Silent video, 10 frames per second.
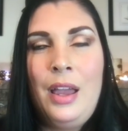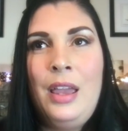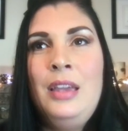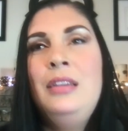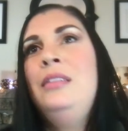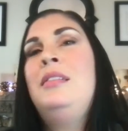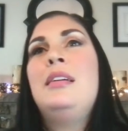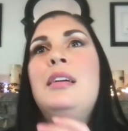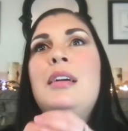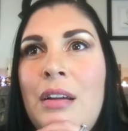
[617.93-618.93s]

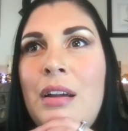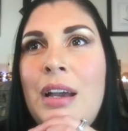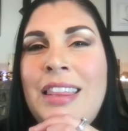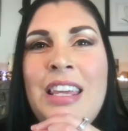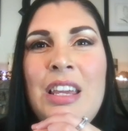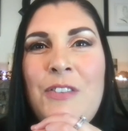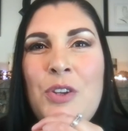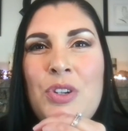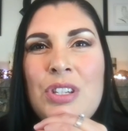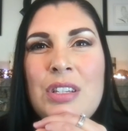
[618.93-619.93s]
And I think if
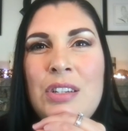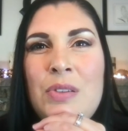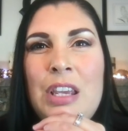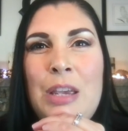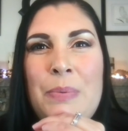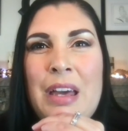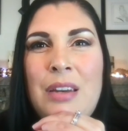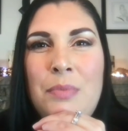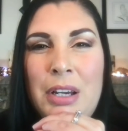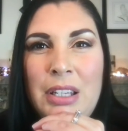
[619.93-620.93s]
you keep that
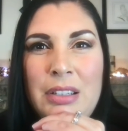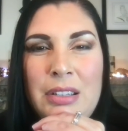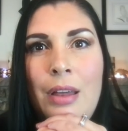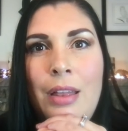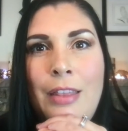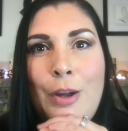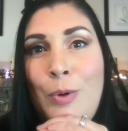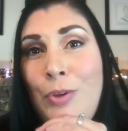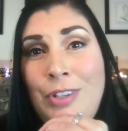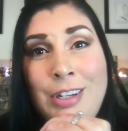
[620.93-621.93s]
in mind, that
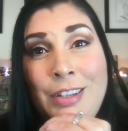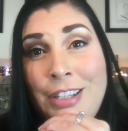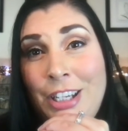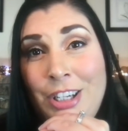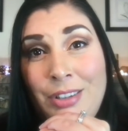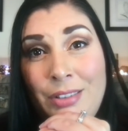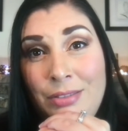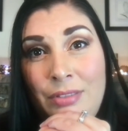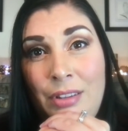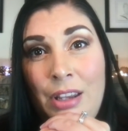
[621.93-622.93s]
growth is not linear
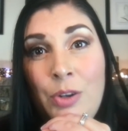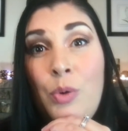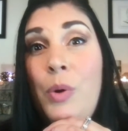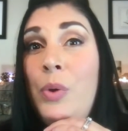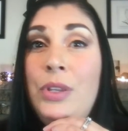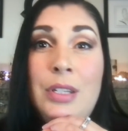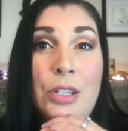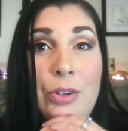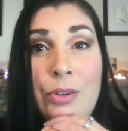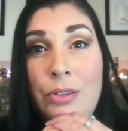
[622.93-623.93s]
and growth is
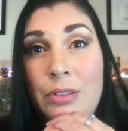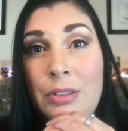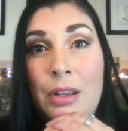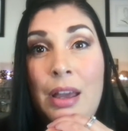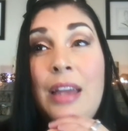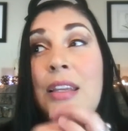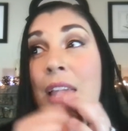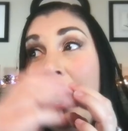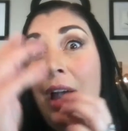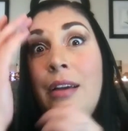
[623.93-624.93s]
eternal. And
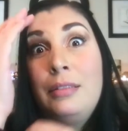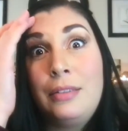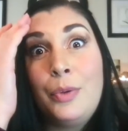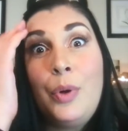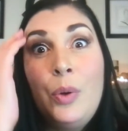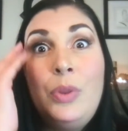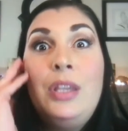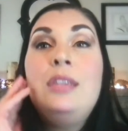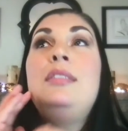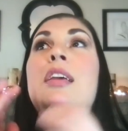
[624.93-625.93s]
yeah, growth
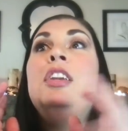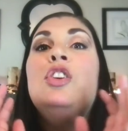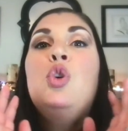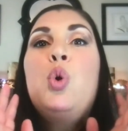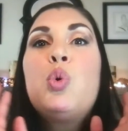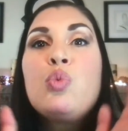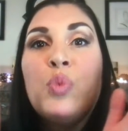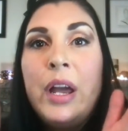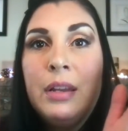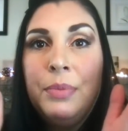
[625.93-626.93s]
is
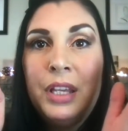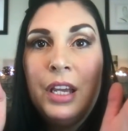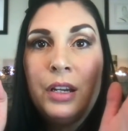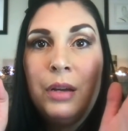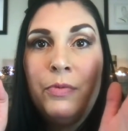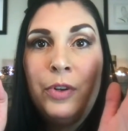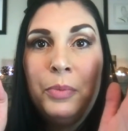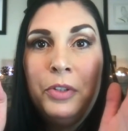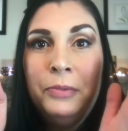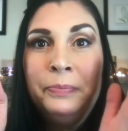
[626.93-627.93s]
incredibly
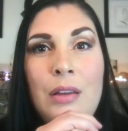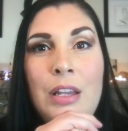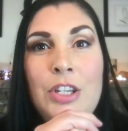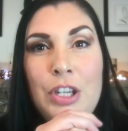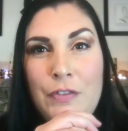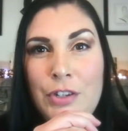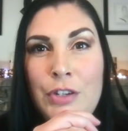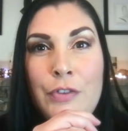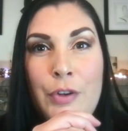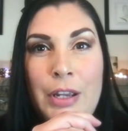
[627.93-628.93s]
uncomfortable. And you give
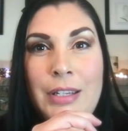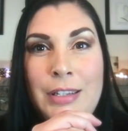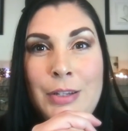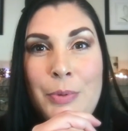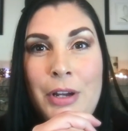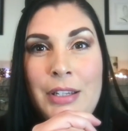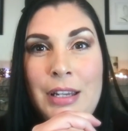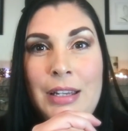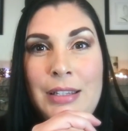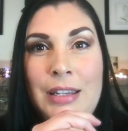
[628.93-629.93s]
yourself grace in the
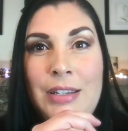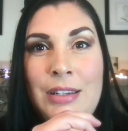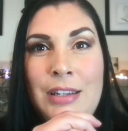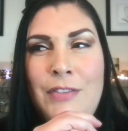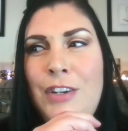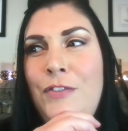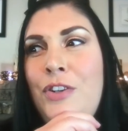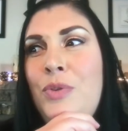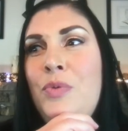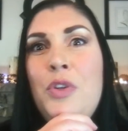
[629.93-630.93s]
process. And even if
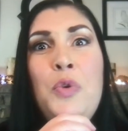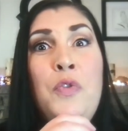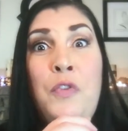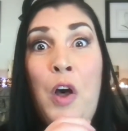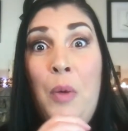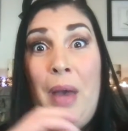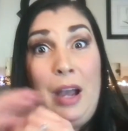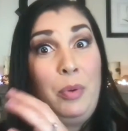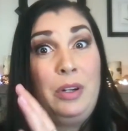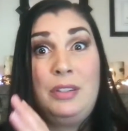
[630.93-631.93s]
you fall
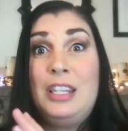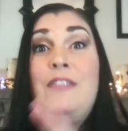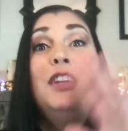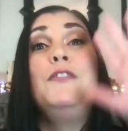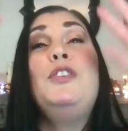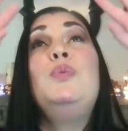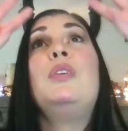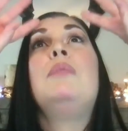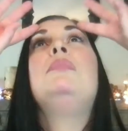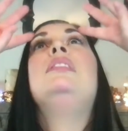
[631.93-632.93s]
backwards, even if you
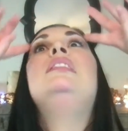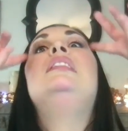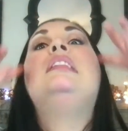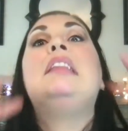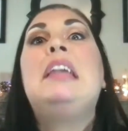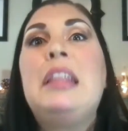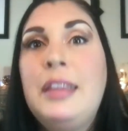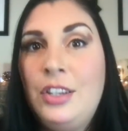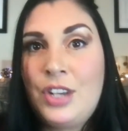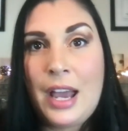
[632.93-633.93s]

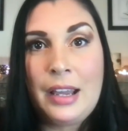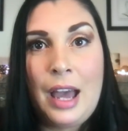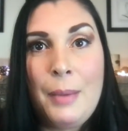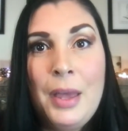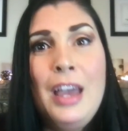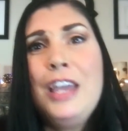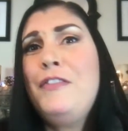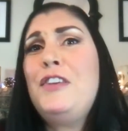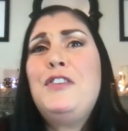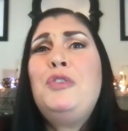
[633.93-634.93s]
completely jack up,
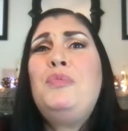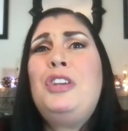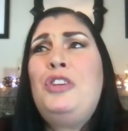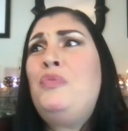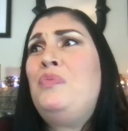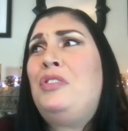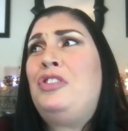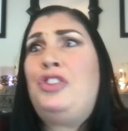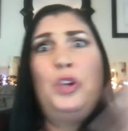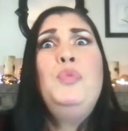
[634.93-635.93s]
even if you
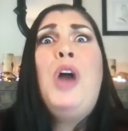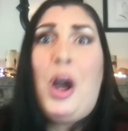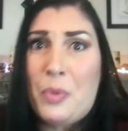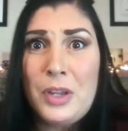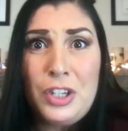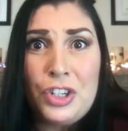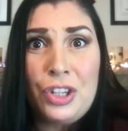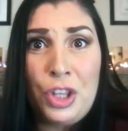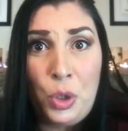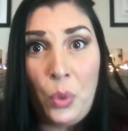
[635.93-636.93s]
do not reach
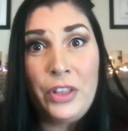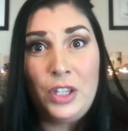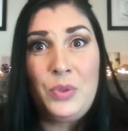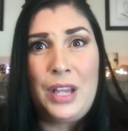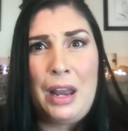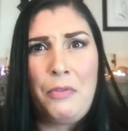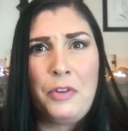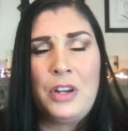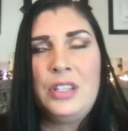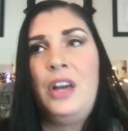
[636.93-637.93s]
the goal that you set out
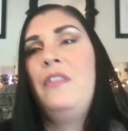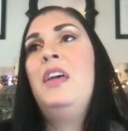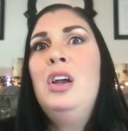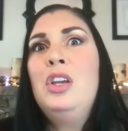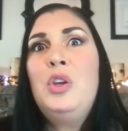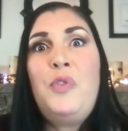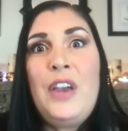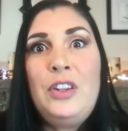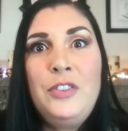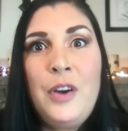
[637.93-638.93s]
for yourself, you
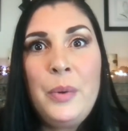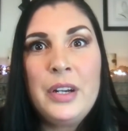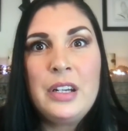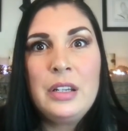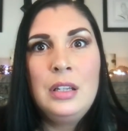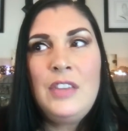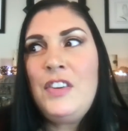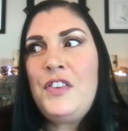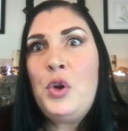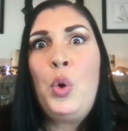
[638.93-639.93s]
failed forward. Even
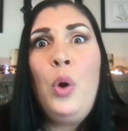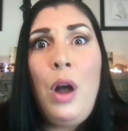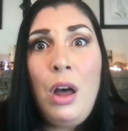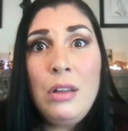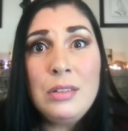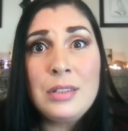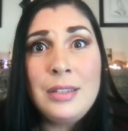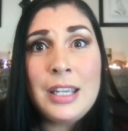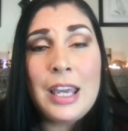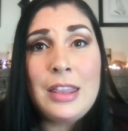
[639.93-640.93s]
if you crawled
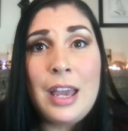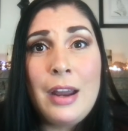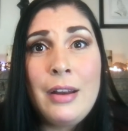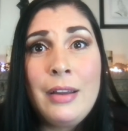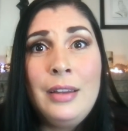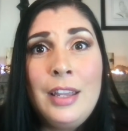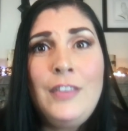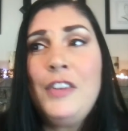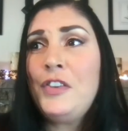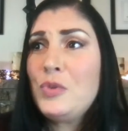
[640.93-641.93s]
to get there,
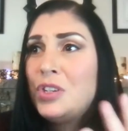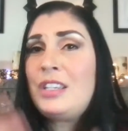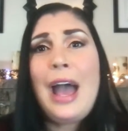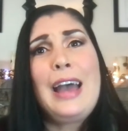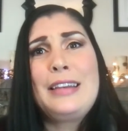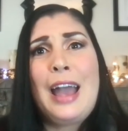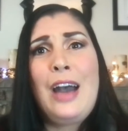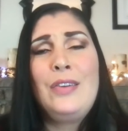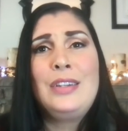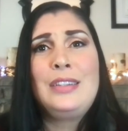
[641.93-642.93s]
even if you sat
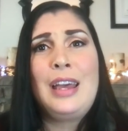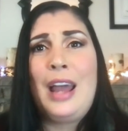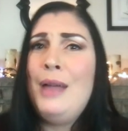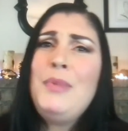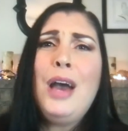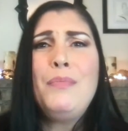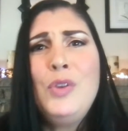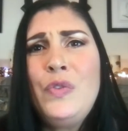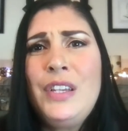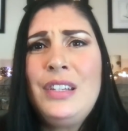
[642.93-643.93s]
down and said, I'm not
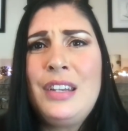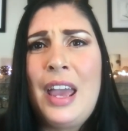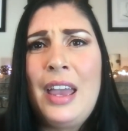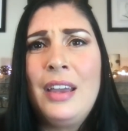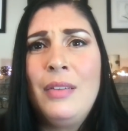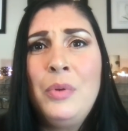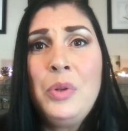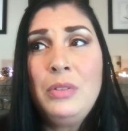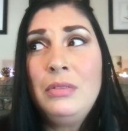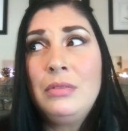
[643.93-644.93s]
moving today.
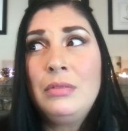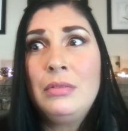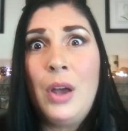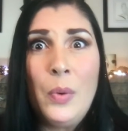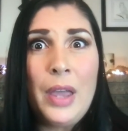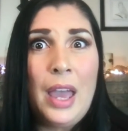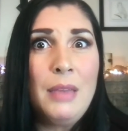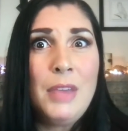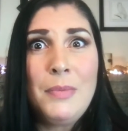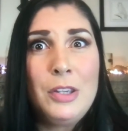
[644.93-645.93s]
Well,
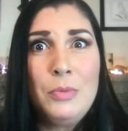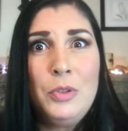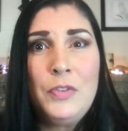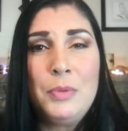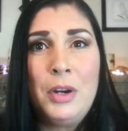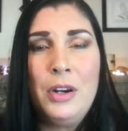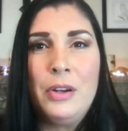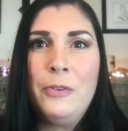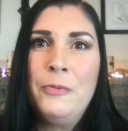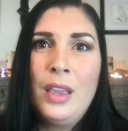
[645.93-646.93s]
okay, maybe I'll move tomorrow.